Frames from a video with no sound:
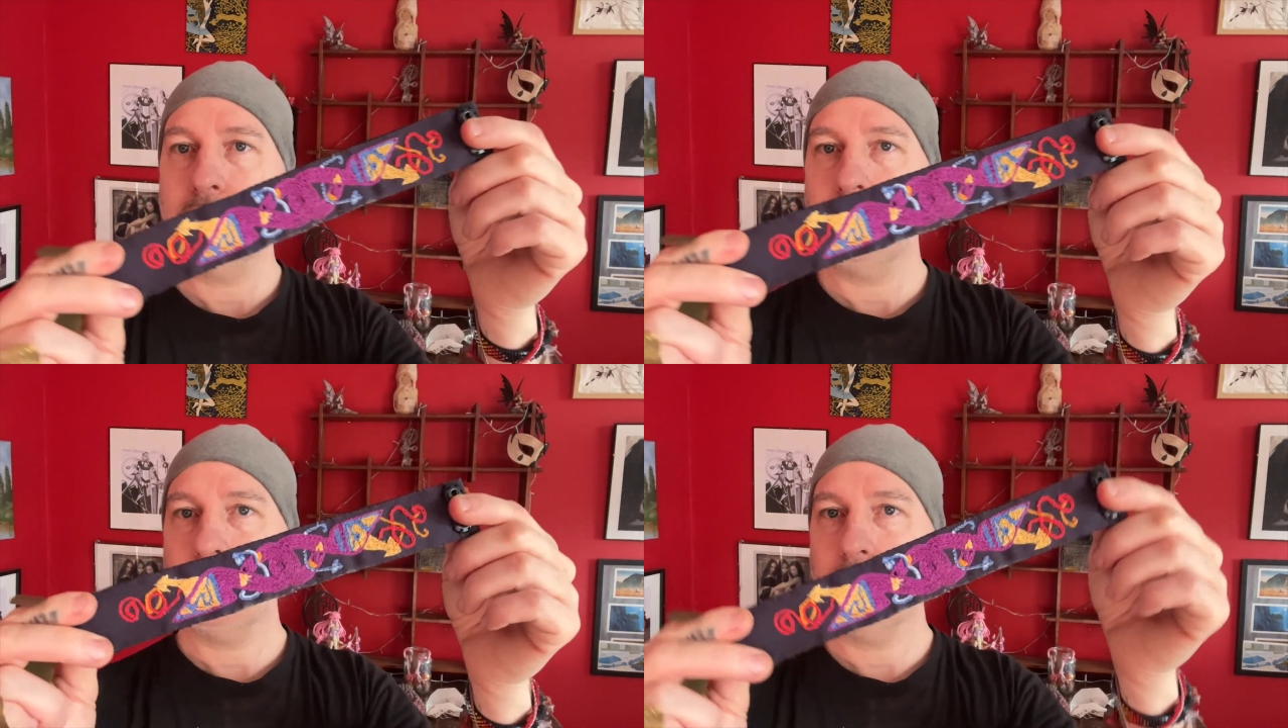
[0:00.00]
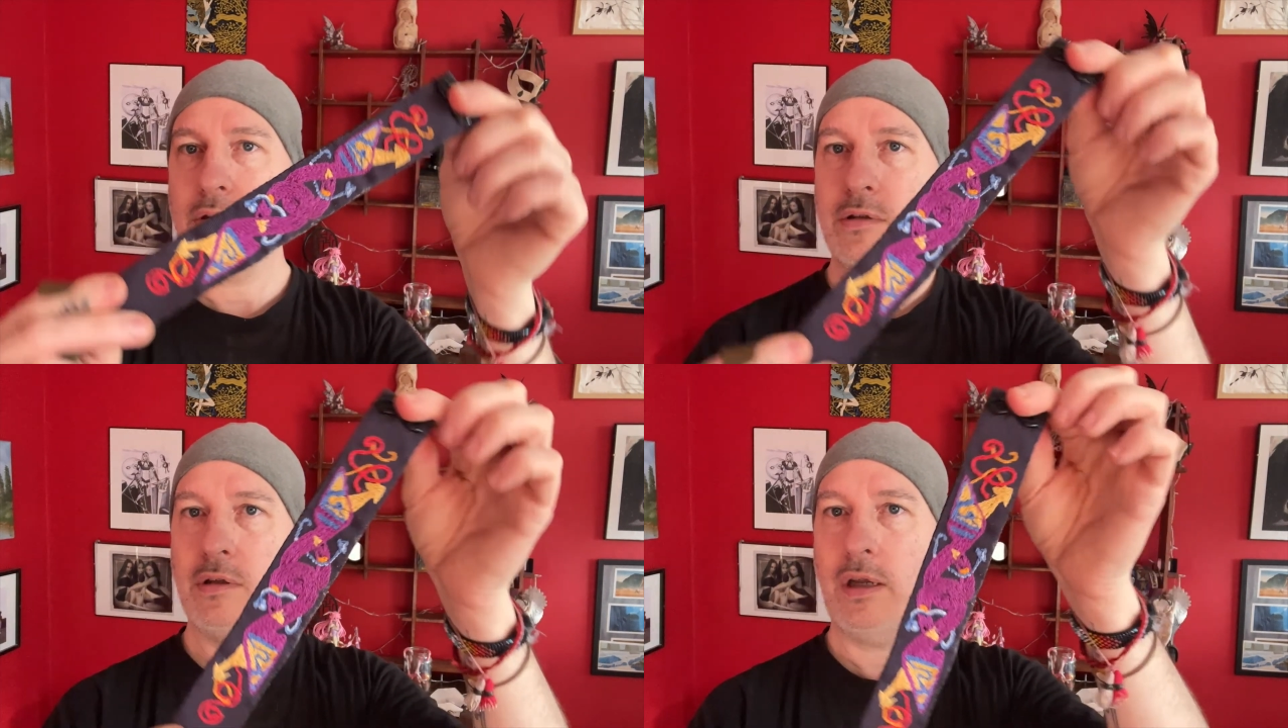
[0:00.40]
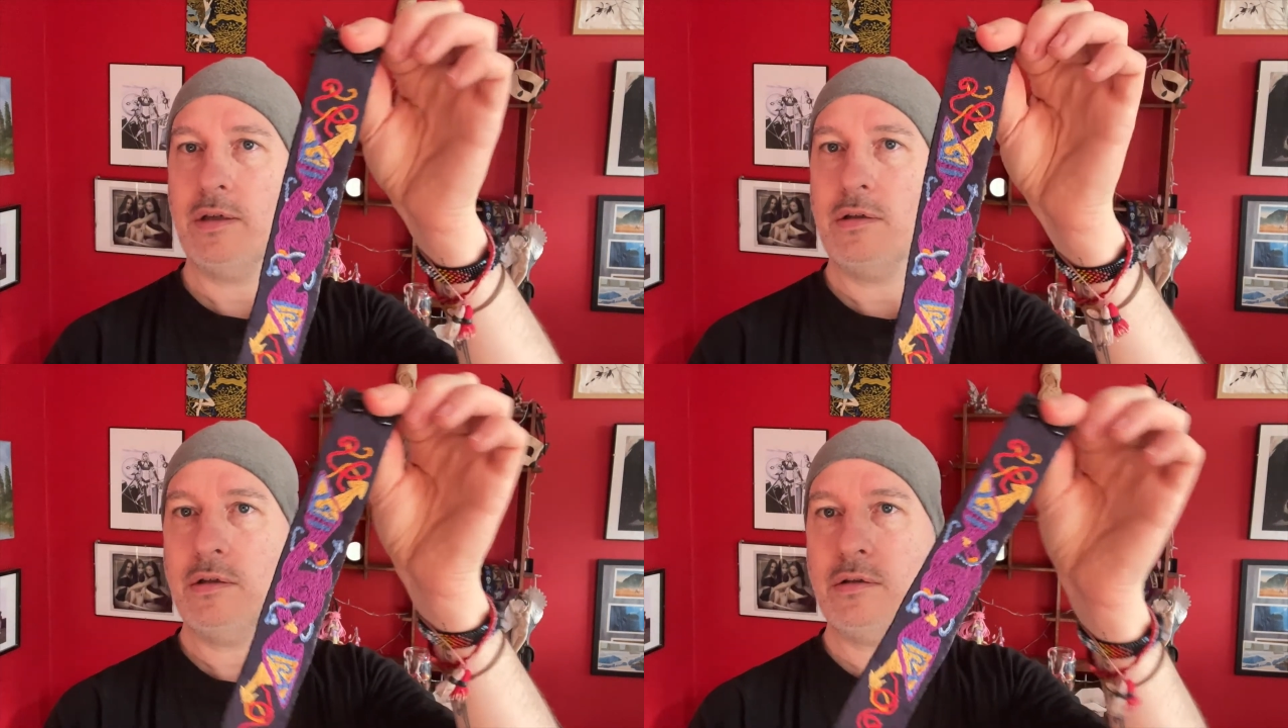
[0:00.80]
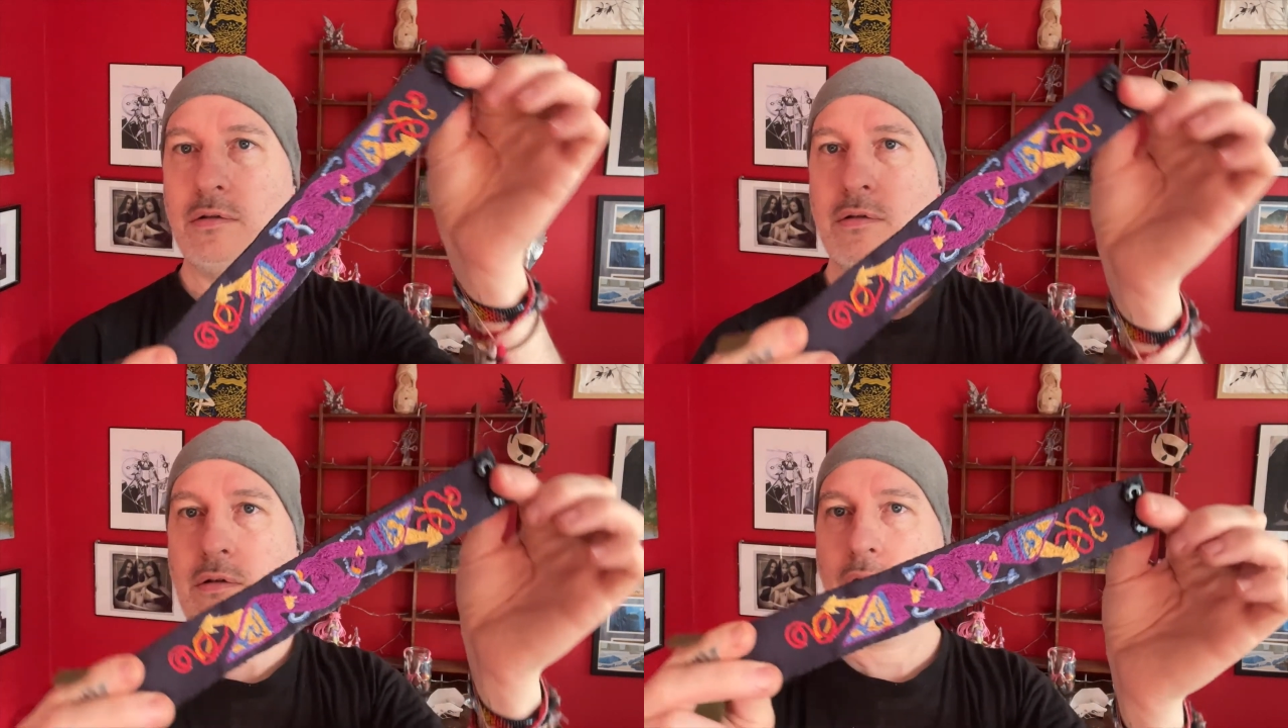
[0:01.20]
and this is the latest.
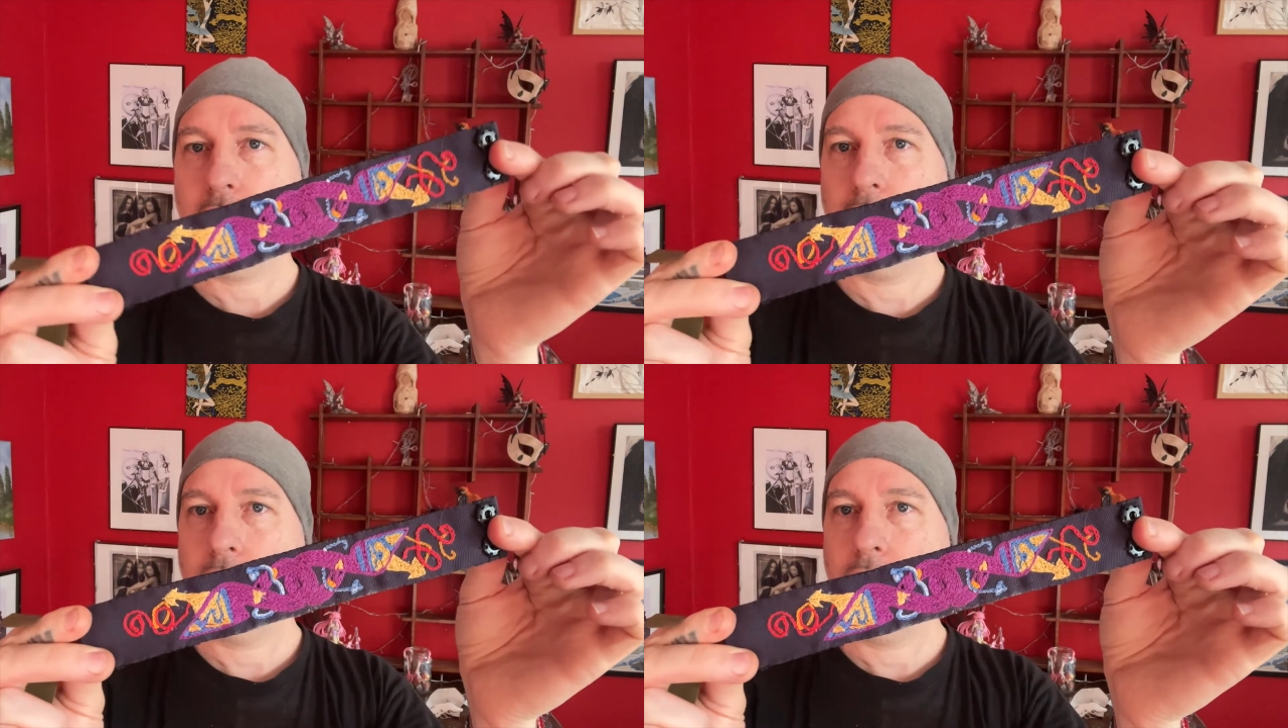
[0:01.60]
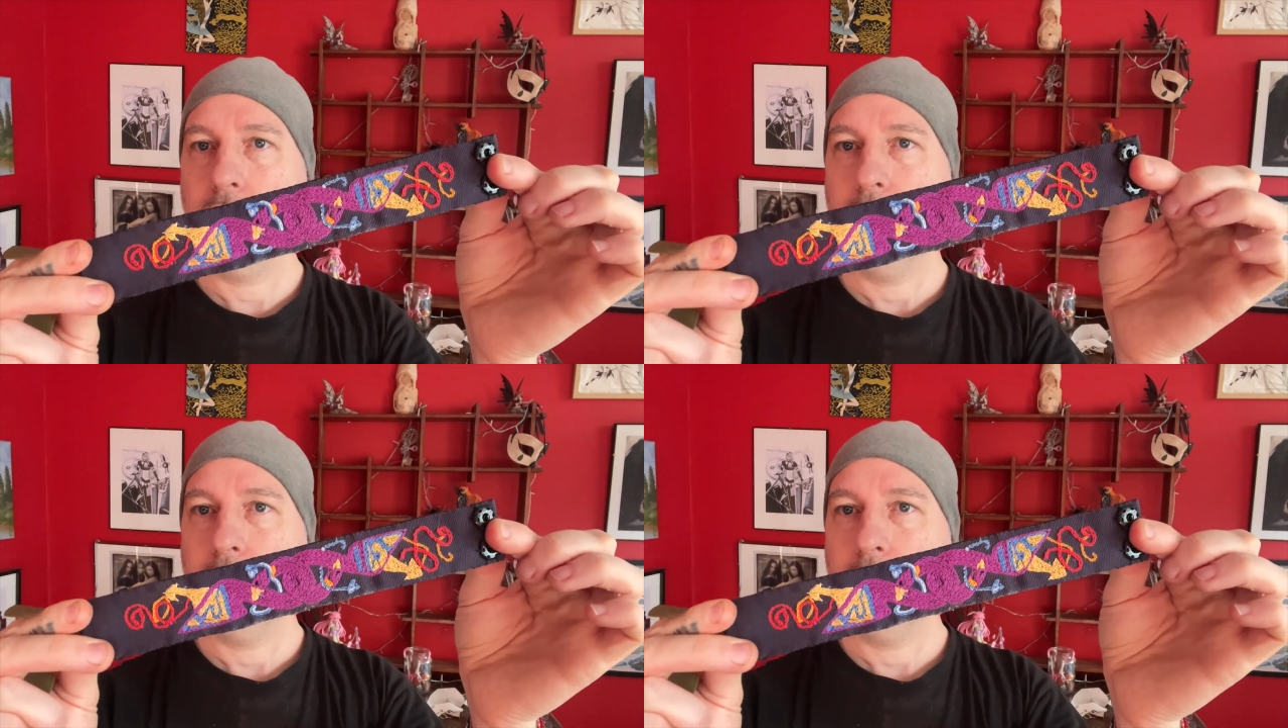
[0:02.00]
Isn't that cool?